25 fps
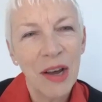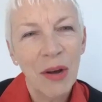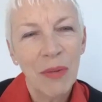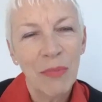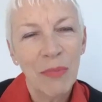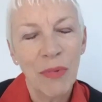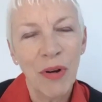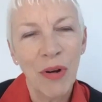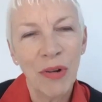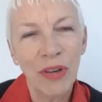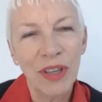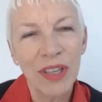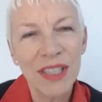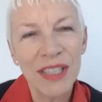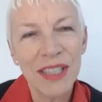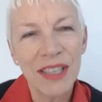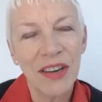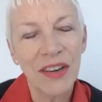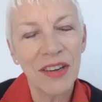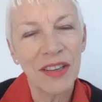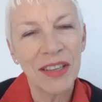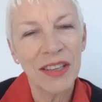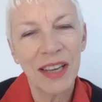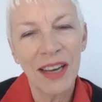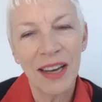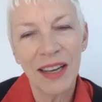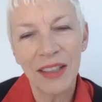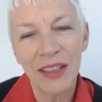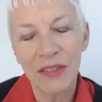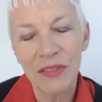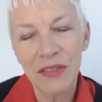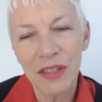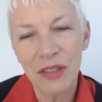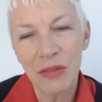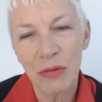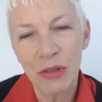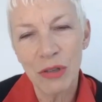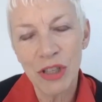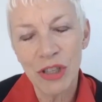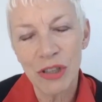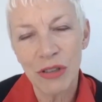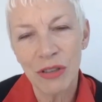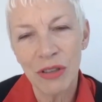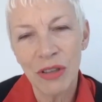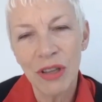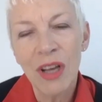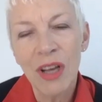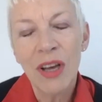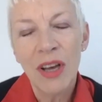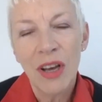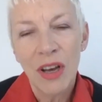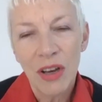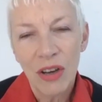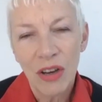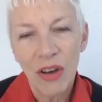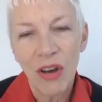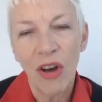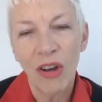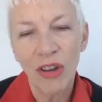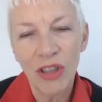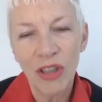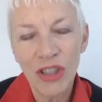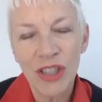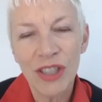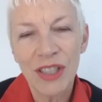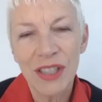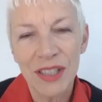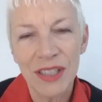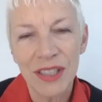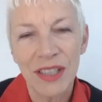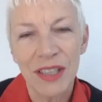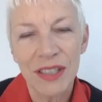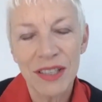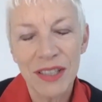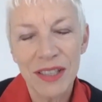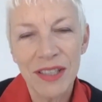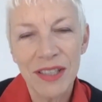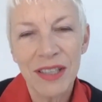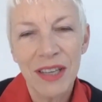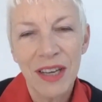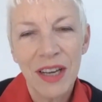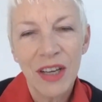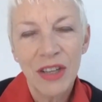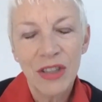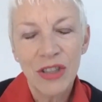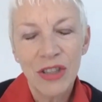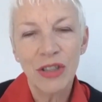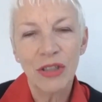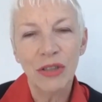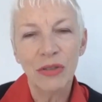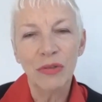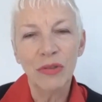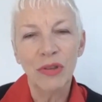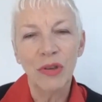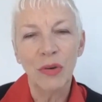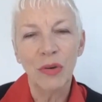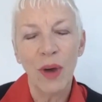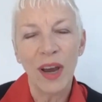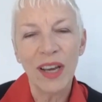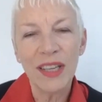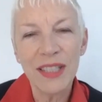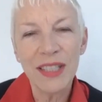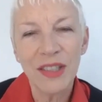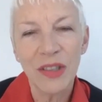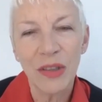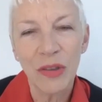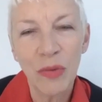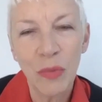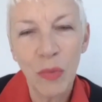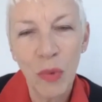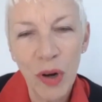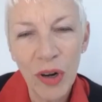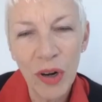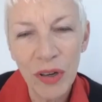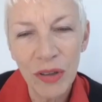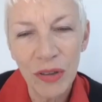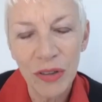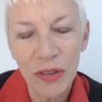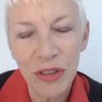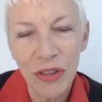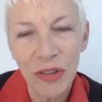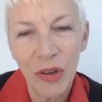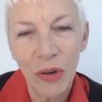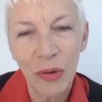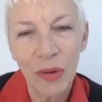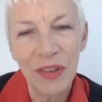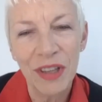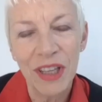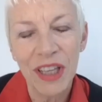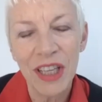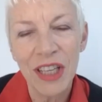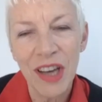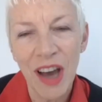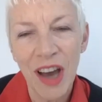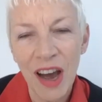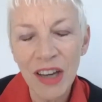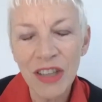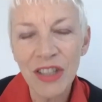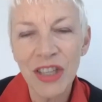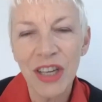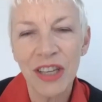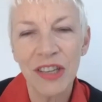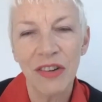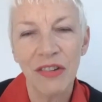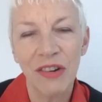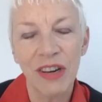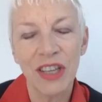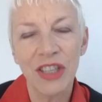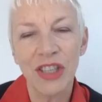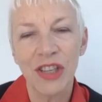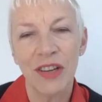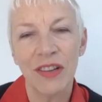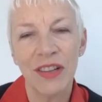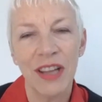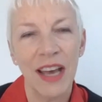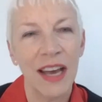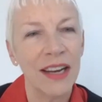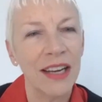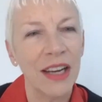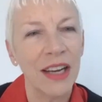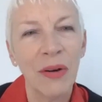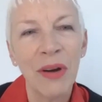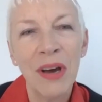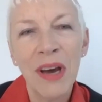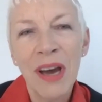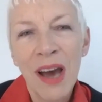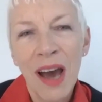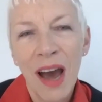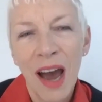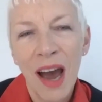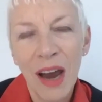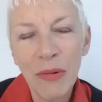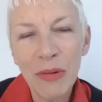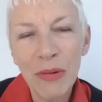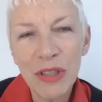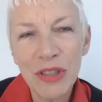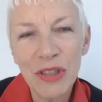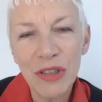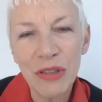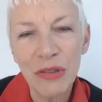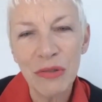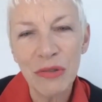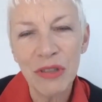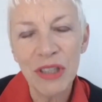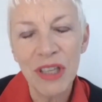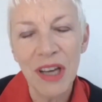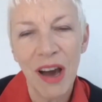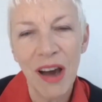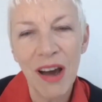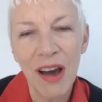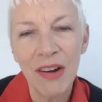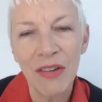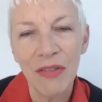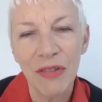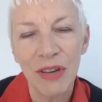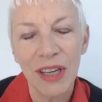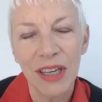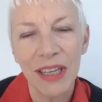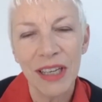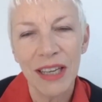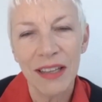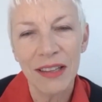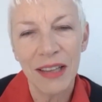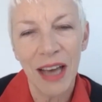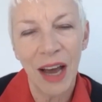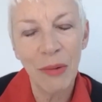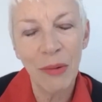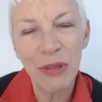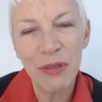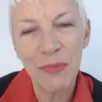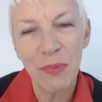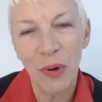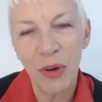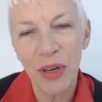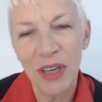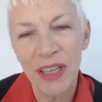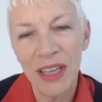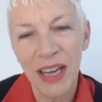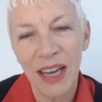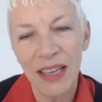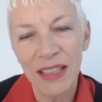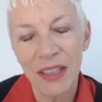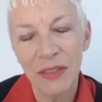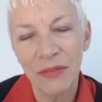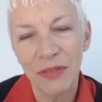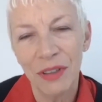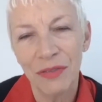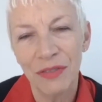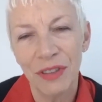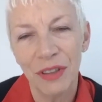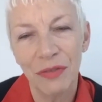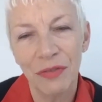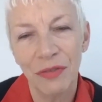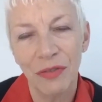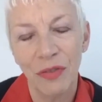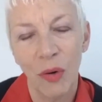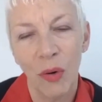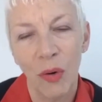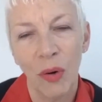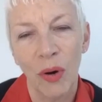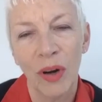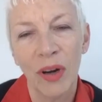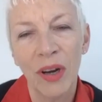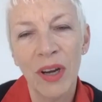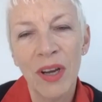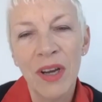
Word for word: brought a certain kind of social consciousness to the Western world, you know, and the young generation then. Now, I was too young, really. I was born in 1954.